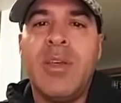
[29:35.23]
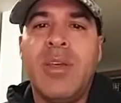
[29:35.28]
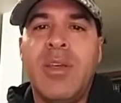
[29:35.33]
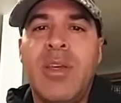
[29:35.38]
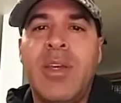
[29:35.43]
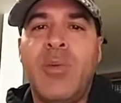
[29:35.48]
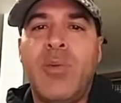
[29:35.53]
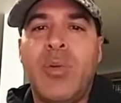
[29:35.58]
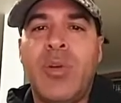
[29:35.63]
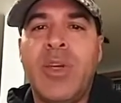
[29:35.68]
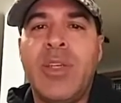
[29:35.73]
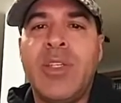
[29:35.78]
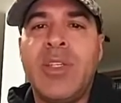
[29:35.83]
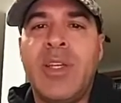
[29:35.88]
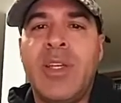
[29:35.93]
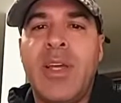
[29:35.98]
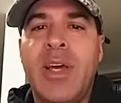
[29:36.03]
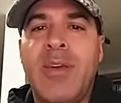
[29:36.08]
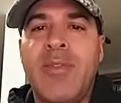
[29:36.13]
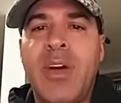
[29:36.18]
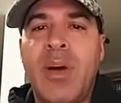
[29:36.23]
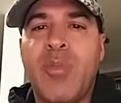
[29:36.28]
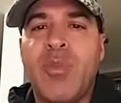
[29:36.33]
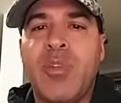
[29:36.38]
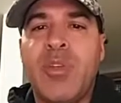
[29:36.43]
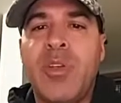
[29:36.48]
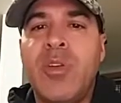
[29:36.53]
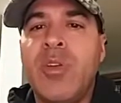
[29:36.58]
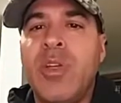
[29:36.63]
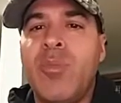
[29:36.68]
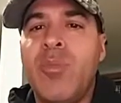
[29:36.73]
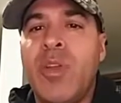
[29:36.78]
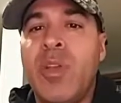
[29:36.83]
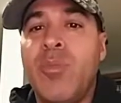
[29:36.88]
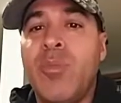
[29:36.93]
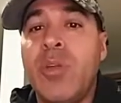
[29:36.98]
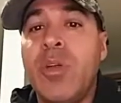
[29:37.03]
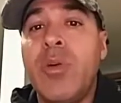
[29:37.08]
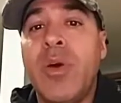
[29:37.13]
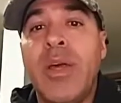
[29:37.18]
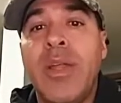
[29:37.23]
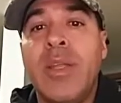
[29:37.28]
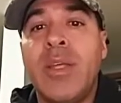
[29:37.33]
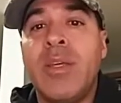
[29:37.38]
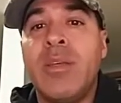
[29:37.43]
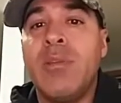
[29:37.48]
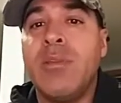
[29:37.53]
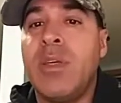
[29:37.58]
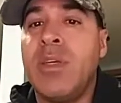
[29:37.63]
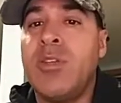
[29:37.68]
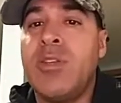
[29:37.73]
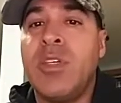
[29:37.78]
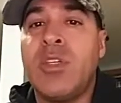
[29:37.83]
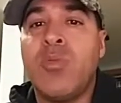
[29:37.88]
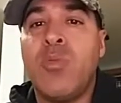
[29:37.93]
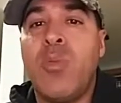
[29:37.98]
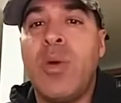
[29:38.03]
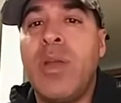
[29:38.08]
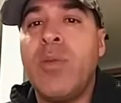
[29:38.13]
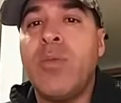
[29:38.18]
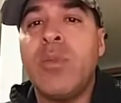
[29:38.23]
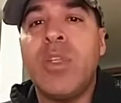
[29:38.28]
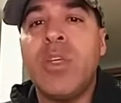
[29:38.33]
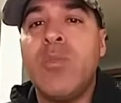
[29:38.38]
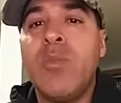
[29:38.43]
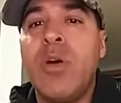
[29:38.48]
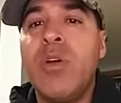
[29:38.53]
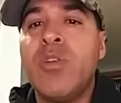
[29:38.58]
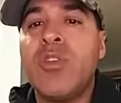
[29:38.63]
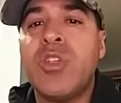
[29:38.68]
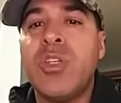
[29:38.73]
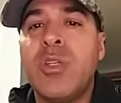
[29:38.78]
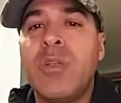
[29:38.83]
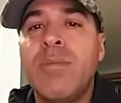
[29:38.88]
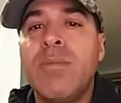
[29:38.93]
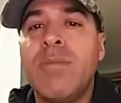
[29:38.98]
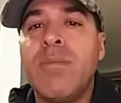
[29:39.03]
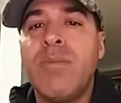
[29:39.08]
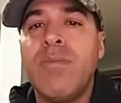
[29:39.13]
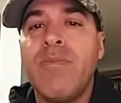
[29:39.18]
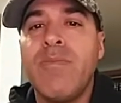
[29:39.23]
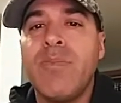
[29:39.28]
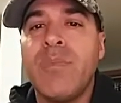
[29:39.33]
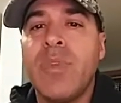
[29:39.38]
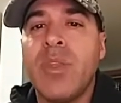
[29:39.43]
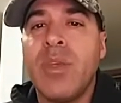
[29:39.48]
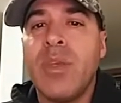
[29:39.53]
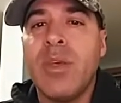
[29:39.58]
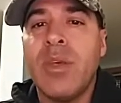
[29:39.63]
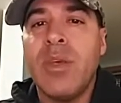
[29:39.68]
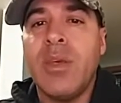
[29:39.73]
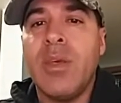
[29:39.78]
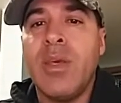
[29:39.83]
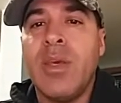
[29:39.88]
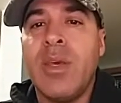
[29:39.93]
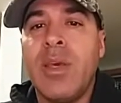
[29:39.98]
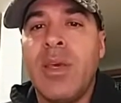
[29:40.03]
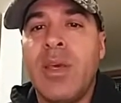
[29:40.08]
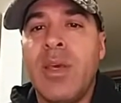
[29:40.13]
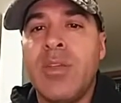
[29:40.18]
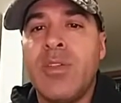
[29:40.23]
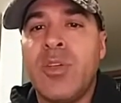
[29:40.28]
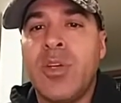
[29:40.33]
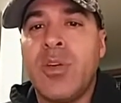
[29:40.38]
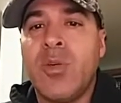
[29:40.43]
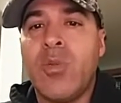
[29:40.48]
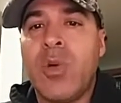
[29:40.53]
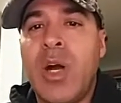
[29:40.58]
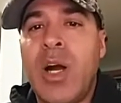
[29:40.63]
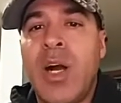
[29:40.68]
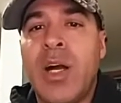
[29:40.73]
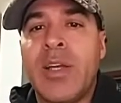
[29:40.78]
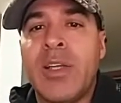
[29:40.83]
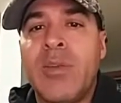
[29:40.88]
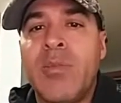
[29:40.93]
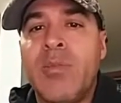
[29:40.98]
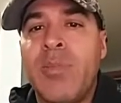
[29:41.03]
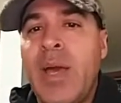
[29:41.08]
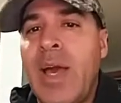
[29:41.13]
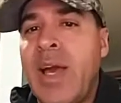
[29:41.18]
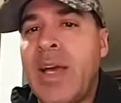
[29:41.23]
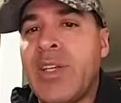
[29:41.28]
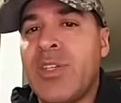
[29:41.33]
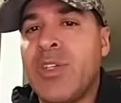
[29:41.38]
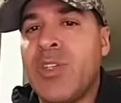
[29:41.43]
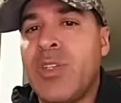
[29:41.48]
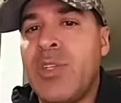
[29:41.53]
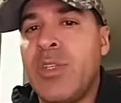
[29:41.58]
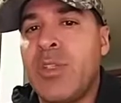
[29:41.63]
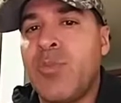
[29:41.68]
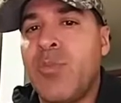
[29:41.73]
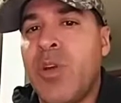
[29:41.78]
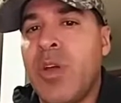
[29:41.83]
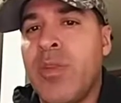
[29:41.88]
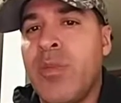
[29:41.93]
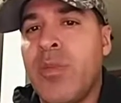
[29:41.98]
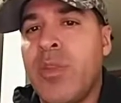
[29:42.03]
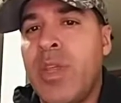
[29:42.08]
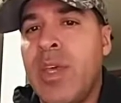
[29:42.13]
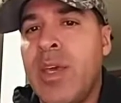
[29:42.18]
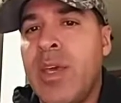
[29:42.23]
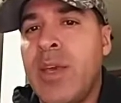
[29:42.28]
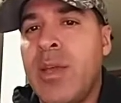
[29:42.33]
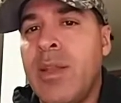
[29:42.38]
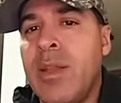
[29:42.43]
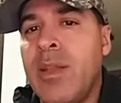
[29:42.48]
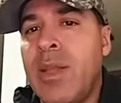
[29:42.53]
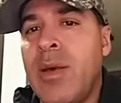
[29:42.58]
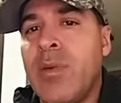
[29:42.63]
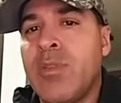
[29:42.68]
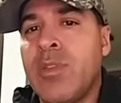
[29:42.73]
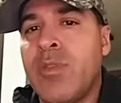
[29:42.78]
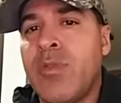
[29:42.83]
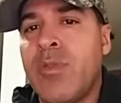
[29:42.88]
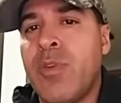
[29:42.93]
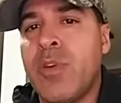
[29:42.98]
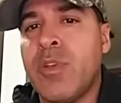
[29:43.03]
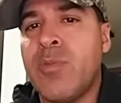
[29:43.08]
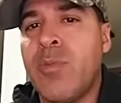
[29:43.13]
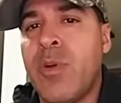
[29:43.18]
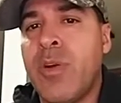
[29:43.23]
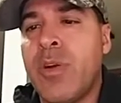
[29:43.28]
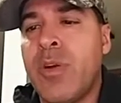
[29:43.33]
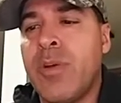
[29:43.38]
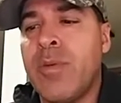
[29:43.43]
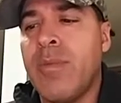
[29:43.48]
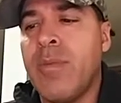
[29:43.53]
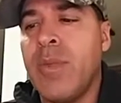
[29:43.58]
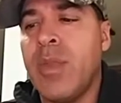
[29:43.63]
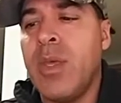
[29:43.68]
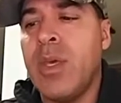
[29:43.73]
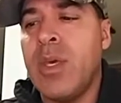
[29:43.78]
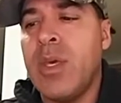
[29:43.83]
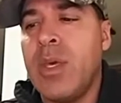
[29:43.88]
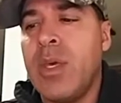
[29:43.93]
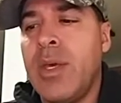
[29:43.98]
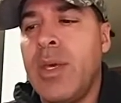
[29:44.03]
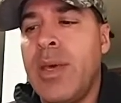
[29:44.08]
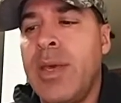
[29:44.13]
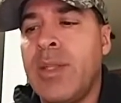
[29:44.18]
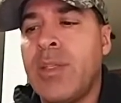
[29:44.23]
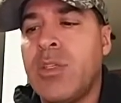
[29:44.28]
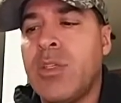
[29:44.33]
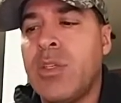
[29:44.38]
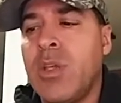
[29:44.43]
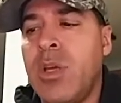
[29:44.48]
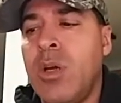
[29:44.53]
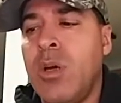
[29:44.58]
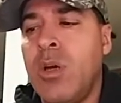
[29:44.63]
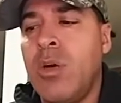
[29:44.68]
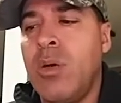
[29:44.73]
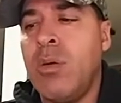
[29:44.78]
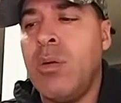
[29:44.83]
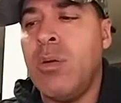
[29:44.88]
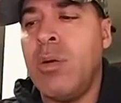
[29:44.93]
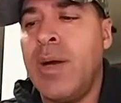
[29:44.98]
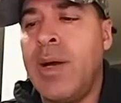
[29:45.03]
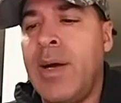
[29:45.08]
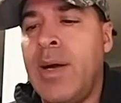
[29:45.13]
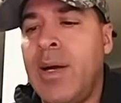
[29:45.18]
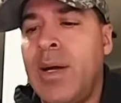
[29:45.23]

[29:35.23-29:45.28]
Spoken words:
He really did have opportunity, but he blew it. He just went with the emotion and took a rock and bashed his brother in the head, and that was the first murder. And so